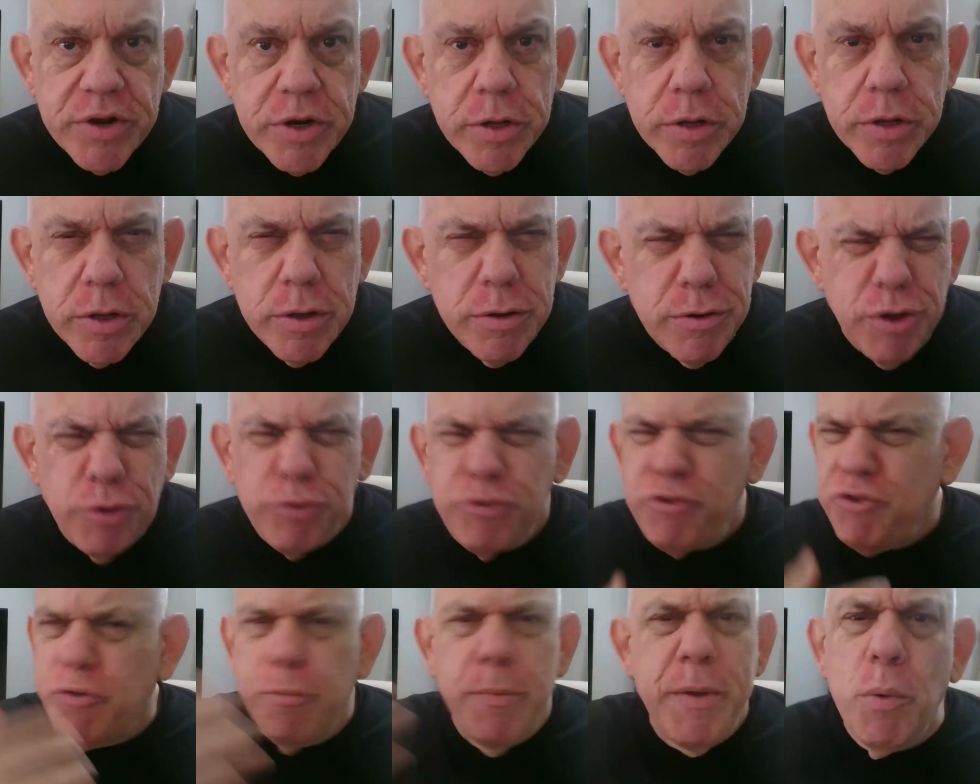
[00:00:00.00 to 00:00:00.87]
It
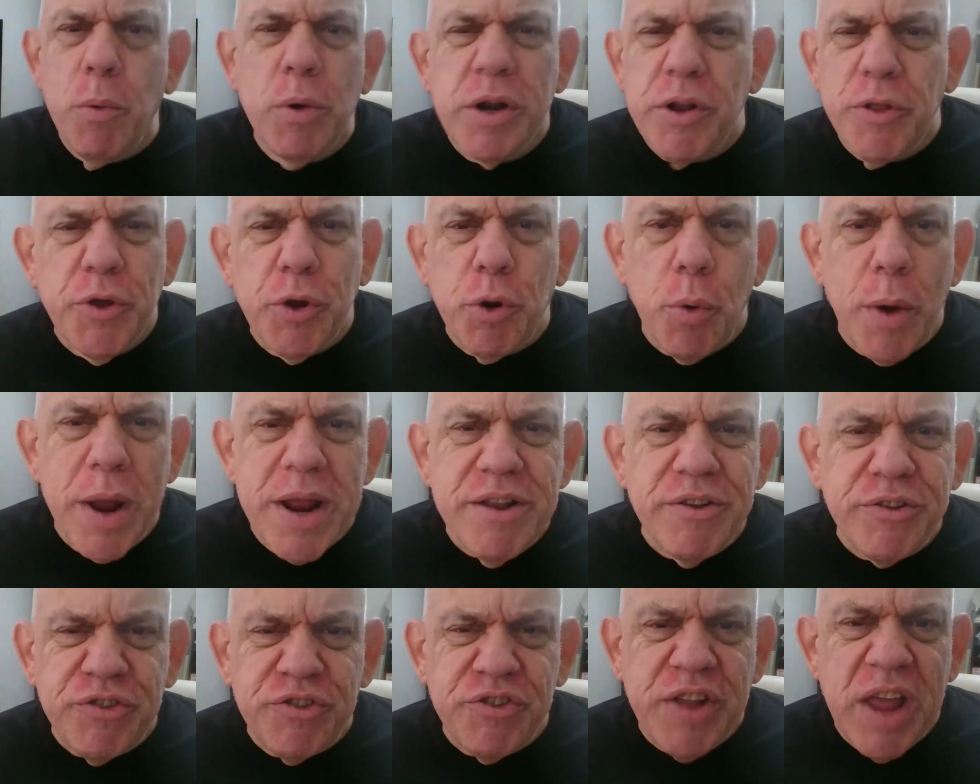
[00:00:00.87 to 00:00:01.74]
used to be one of the
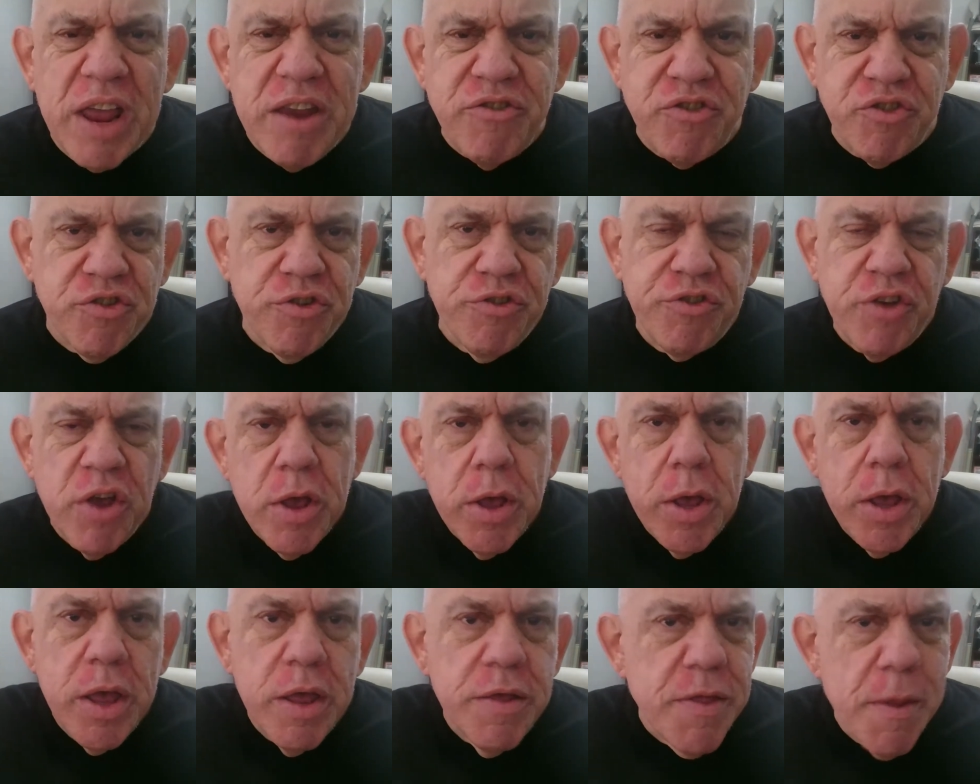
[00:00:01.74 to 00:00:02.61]
greatest stations
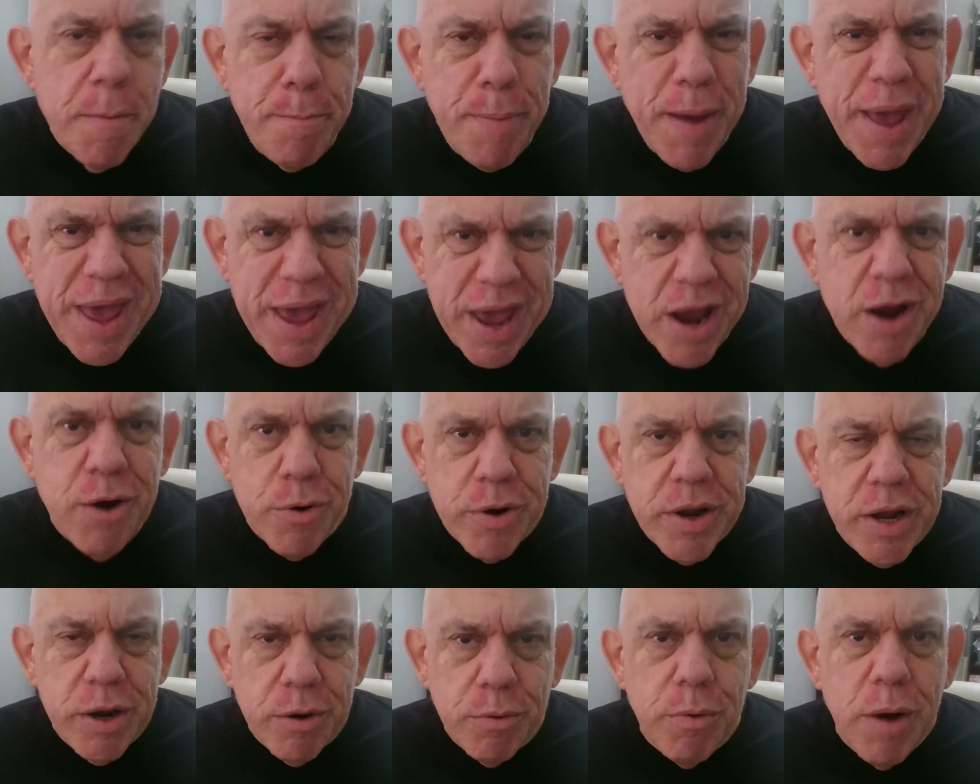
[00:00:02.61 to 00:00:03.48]
in the Bay
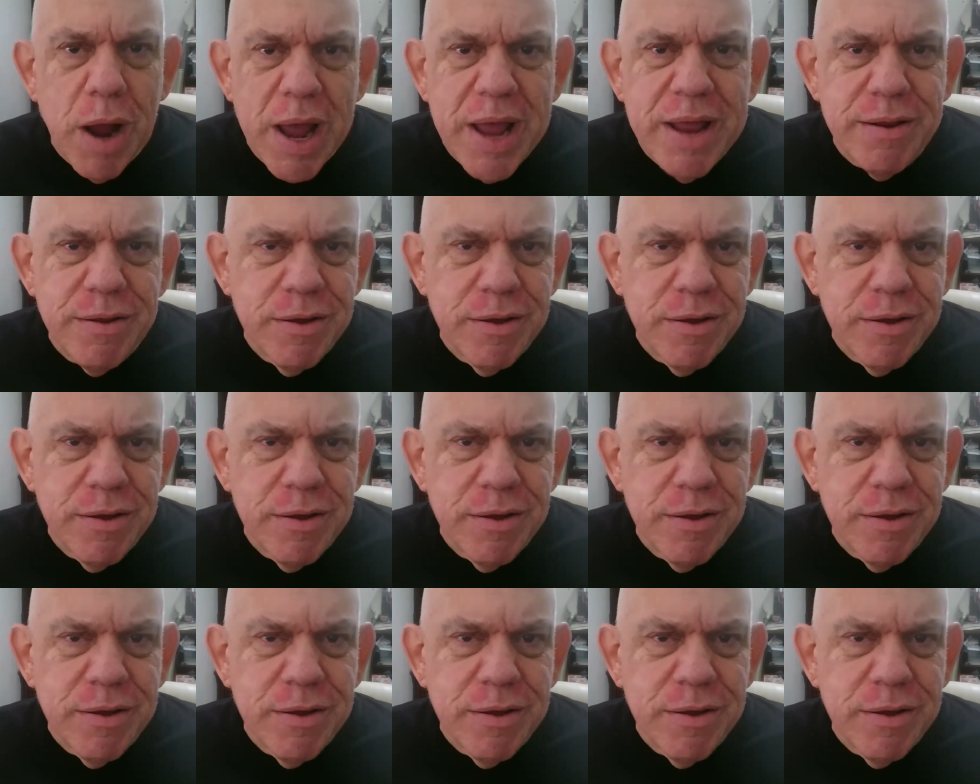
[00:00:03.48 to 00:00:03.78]
Area, right?